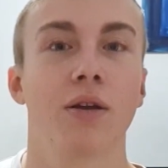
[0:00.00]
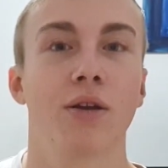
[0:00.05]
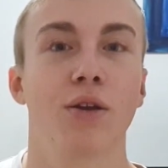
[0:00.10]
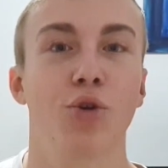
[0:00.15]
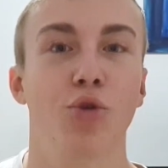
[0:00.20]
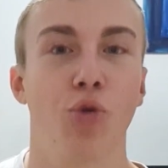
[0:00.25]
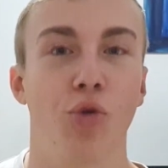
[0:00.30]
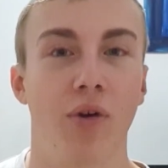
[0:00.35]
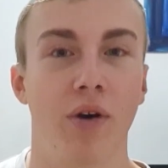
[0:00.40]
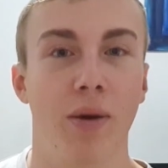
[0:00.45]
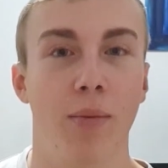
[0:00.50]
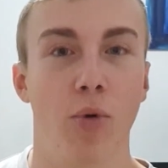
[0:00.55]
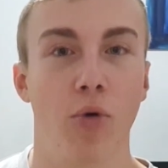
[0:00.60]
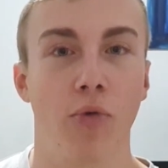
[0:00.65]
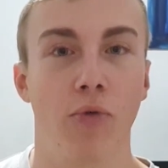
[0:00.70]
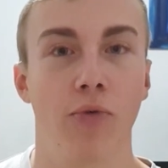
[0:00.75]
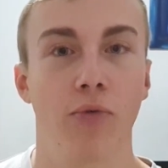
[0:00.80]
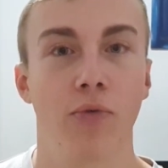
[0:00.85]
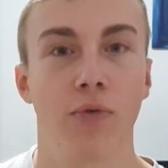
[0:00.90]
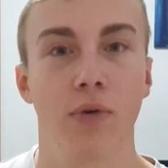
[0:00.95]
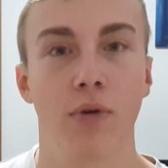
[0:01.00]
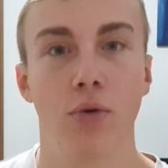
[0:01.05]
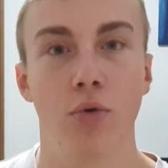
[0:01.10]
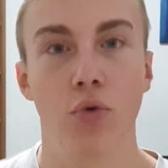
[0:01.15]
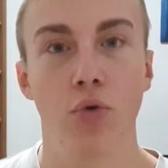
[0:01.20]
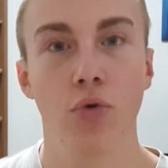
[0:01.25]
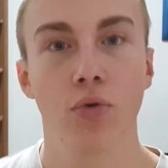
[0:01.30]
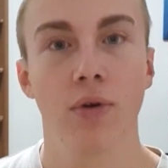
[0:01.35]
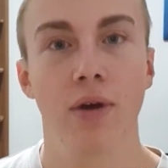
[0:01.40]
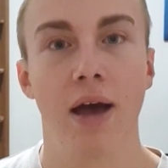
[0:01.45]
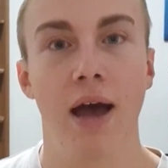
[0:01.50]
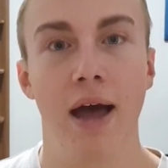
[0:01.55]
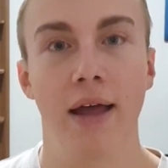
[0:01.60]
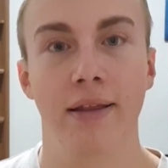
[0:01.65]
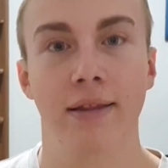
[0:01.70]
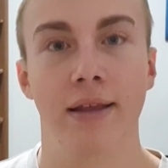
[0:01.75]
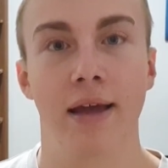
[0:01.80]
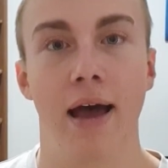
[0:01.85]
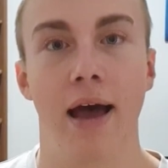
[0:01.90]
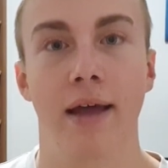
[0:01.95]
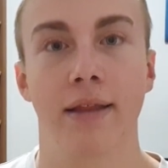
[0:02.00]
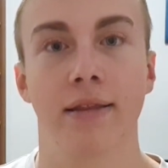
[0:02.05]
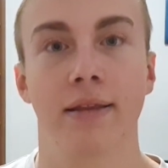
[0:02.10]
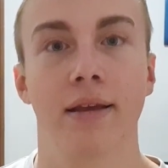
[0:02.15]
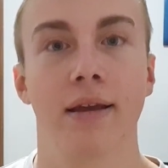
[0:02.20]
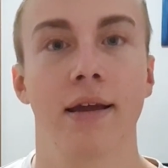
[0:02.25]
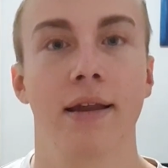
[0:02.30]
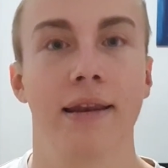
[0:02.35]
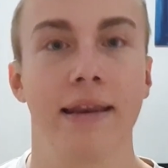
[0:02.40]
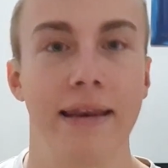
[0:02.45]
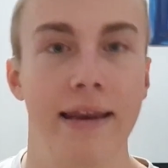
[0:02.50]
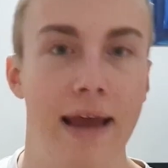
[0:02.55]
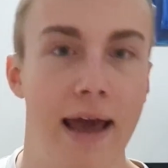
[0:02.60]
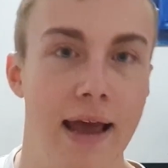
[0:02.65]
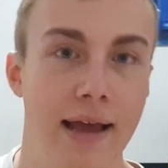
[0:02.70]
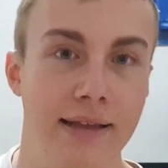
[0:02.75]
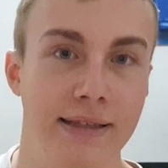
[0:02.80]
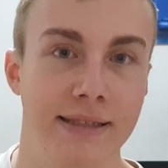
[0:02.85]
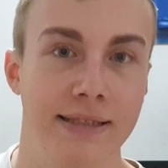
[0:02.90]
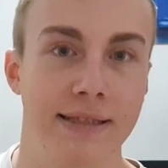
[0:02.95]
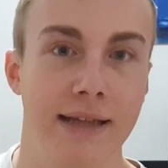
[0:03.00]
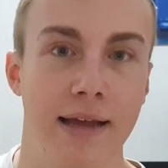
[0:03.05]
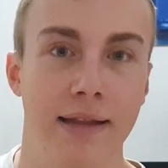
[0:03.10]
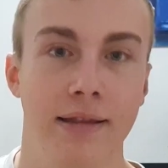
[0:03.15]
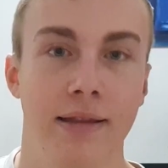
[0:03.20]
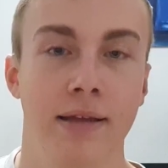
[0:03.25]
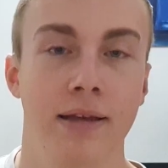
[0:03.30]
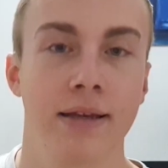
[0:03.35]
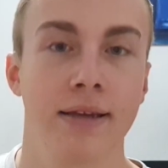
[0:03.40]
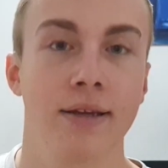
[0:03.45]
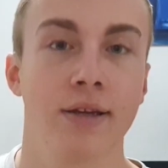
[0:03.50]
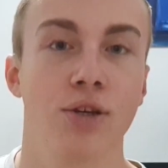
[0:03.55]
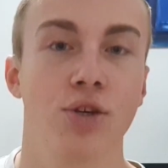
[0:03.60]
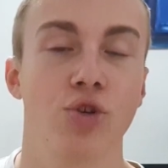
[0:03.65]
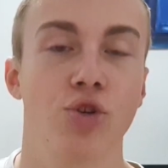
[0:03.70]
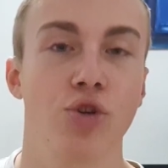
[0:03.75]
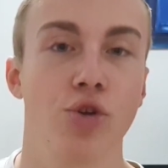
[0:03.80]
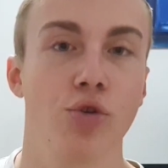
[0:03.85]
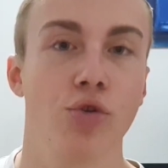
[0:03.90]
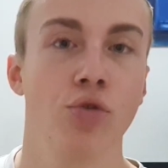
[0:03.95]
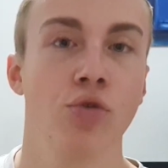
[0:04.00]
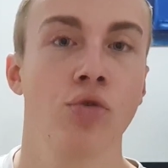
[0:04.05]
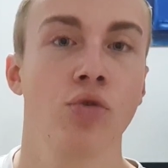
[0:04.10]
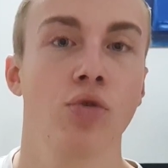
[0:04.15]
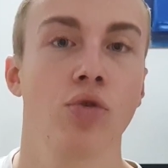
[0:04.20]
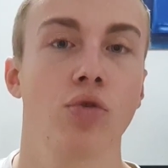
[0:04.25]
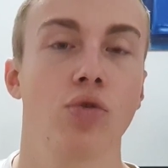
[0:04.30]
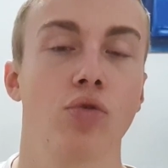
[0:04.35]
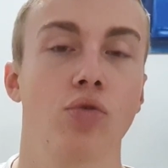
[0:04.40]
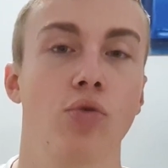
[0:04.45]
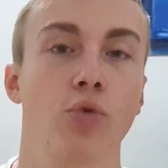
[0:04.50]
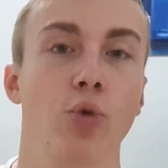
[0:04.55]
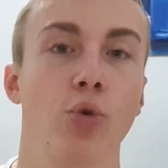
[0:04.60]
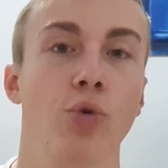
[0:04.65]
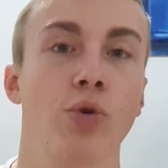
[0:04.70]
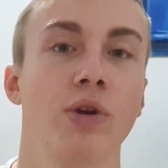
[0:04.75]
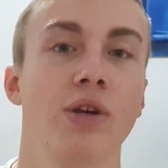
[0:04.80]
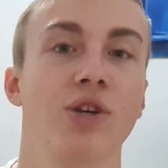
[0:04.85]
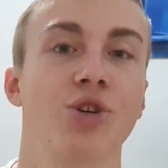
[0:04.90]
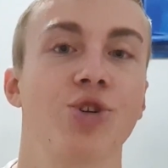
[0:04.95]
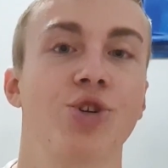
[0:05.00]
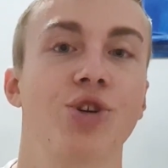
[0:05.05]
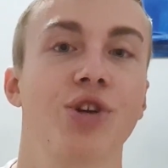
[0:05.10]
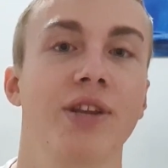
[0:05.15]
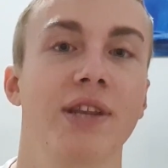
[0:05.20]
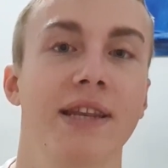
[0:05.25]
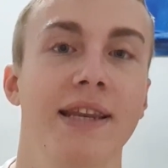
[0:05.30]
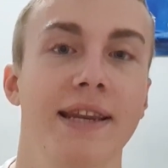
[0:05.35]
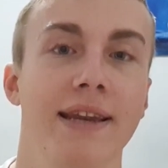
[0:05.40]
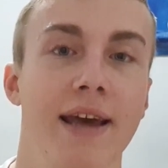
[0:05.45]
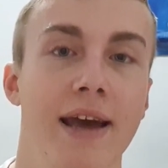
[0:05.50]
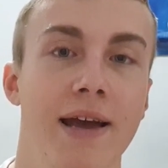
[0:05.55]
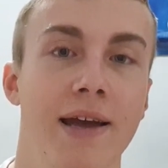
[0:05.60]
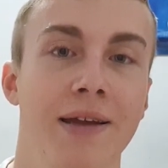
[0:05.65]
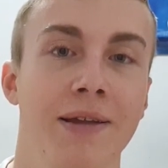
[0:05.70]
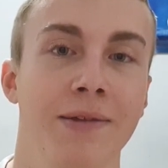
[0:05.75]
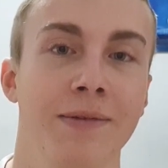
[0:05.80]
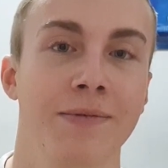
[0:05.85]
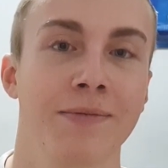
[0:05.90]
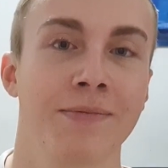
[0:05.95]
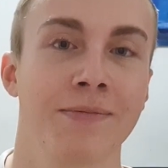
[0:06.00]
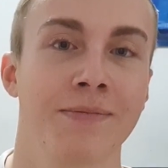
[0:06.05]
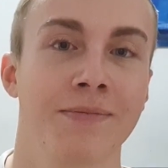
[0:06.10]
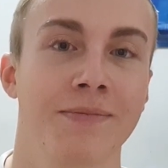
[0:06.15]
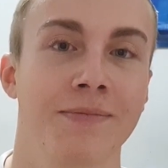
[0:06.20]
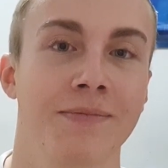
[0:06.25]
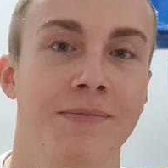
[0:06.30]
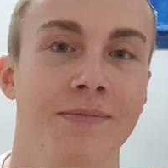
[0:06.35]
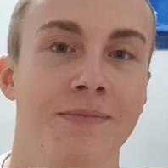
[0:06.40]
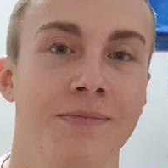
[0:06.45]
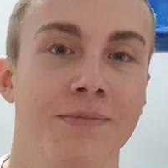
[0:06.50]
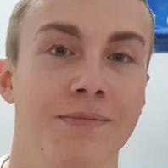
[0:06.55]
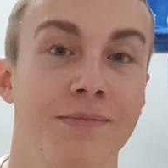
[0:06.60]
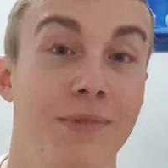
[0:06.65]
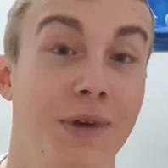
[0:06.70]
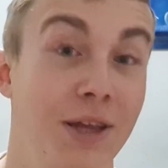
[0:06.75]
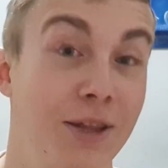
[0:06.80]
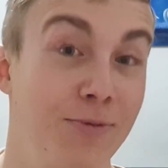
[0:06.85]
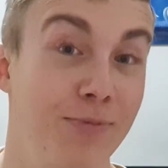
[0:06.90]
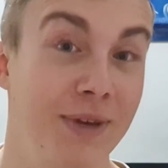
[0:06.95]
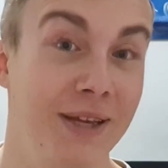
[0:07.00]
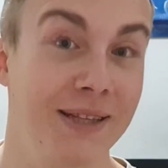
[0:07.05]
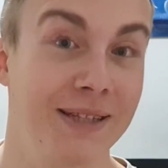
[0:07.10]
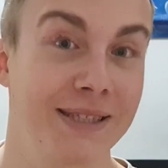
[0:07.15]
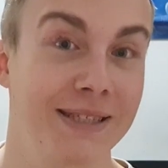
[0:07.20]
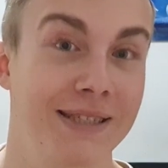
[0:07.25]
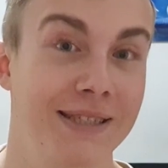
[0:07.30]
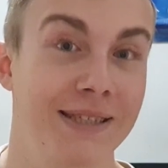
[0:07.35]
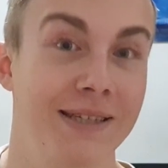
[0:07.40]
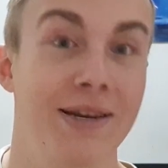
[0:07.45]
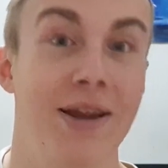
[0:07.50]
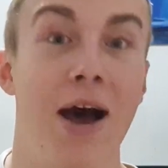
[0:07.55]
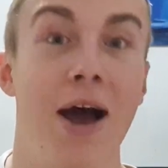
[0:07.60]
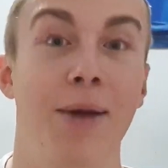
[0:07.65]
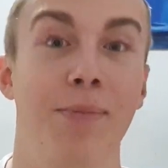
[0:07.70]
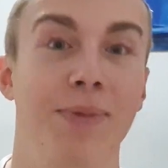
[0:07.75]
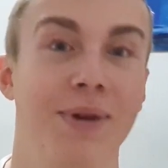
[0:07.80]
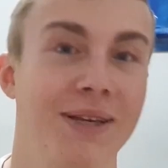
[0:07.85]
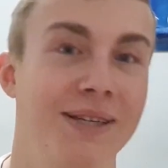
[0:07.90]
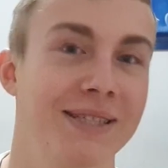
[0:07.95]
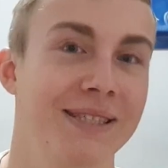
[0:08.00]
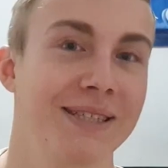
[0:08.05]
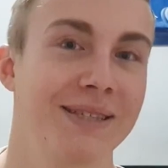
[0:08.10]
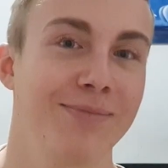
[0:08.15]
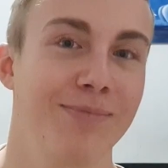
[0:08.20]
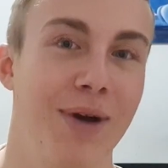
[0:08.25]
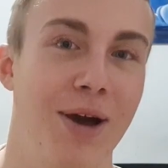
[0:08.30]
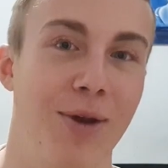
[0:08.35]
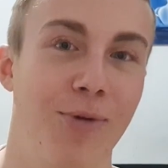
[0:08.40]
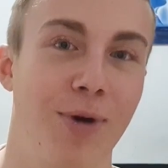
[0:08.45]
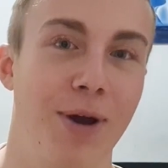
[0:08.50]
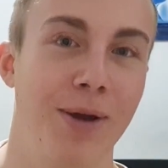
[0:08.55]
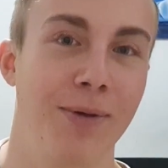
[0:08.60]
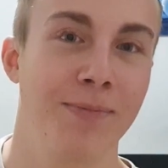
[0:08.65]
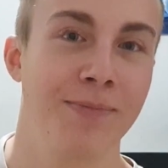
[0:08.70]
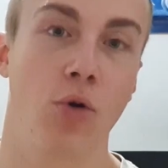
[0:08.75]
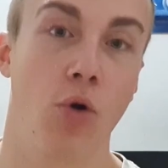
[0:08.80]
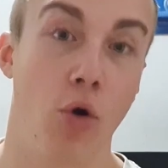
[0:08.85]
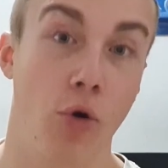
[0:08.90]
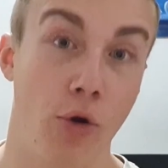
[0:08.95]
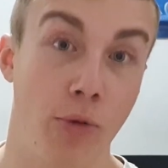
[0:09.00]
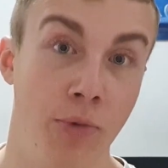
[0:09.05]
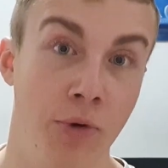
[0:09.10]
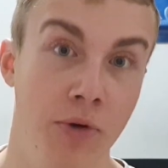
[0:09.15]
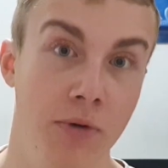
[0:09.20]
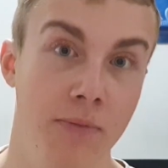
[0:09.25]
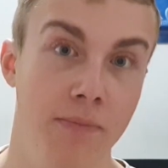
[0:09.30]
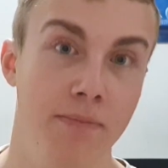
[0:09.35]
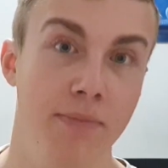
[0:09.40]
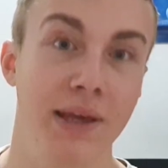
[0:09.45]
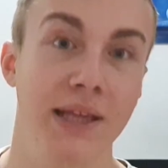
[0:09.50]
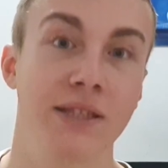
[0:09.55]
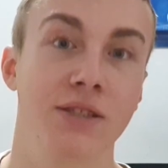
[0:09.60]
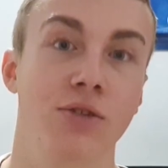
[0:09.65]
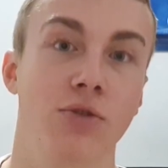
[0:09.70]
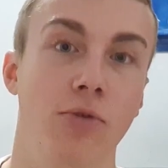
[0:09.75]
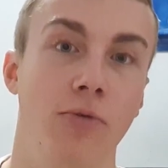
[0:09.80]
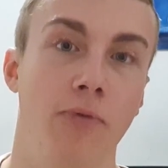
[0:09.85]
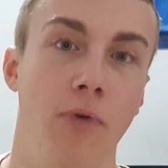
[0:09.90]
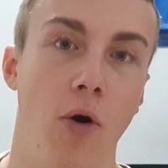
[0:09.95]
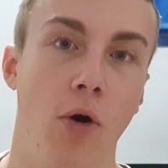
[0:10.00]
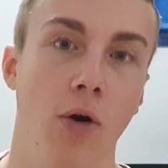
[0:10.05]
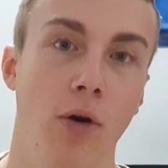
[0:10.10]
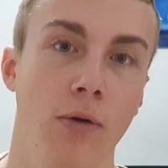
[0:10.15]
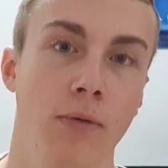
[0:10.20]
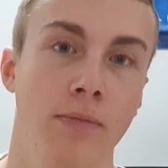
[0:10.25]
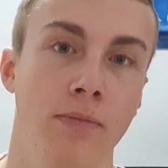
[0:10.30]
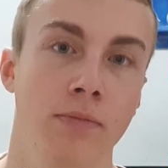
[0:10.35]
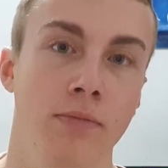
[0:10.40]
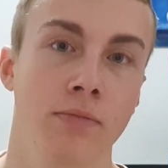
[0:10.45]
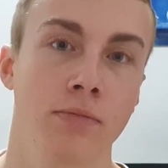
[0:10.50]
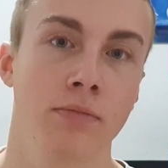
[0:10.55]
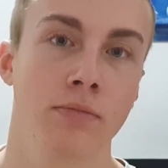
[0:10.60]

You will remove nu and add nde instead. Shinu to shinde. It means die please, by the way. Korobu means to fall.